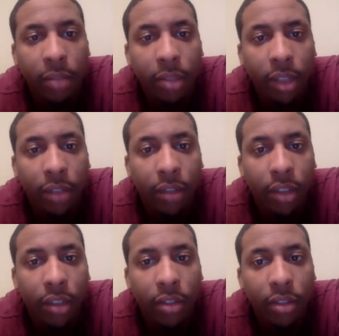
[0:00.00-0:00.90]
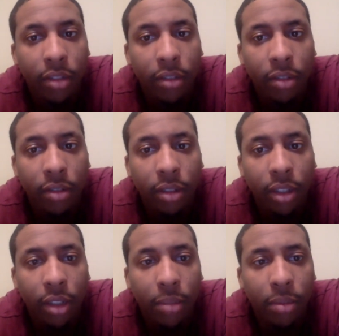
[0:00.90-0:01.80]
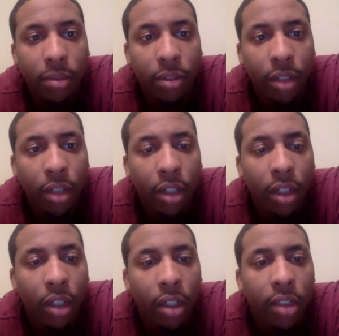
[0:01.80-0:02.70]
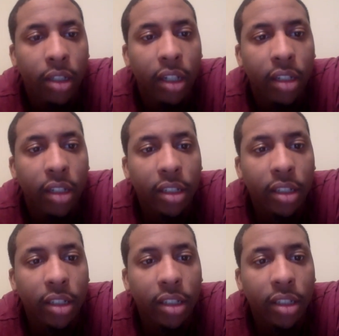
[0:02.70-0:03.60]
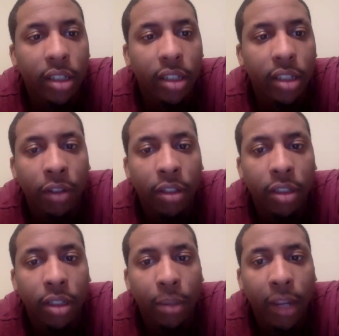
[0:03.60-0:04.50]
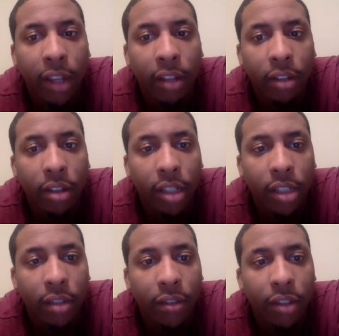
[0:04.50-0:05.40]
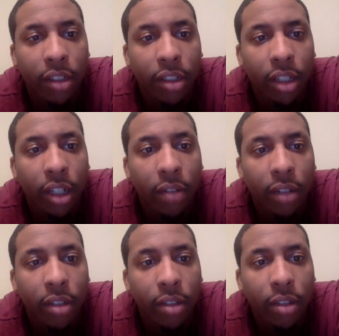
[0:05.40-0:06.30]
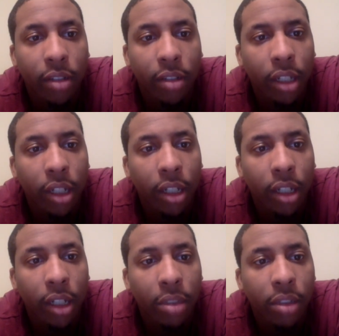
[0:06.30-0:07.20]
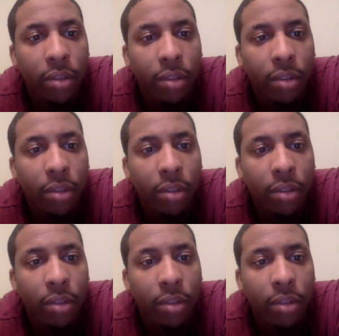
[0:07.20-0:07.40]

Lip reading: cover. Eagles is doing terrible. Saints versus the Panthers. That's a division game. That's on day, I believe.